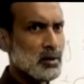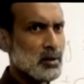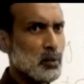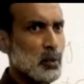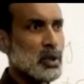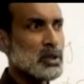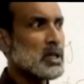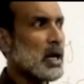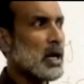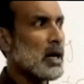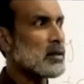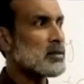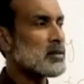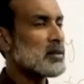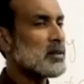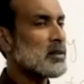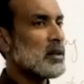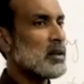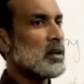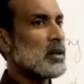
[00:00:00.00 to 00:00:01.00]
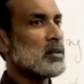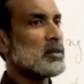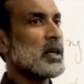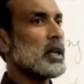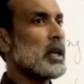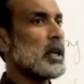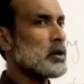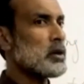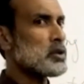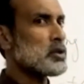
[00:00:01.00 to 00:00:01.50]
Where's that? The
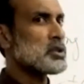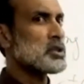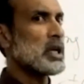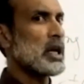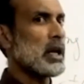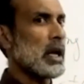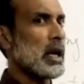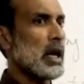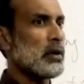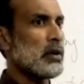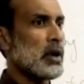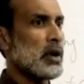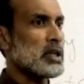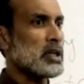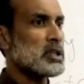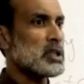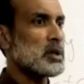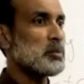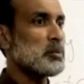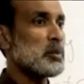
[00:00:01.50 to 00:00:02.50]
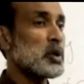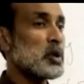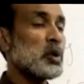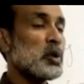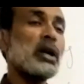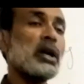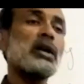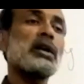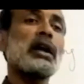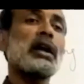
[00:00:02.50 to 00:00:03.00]
electrostatic attraction
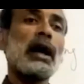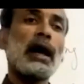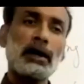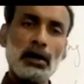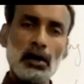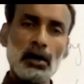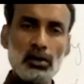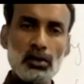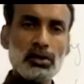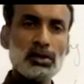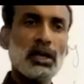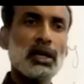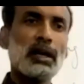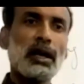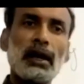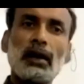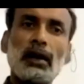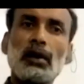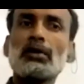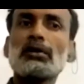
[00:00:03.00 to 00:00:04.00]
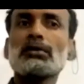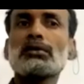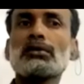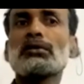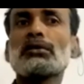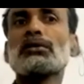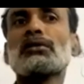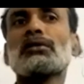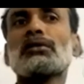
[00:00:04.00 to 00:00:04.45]
between cations and anions?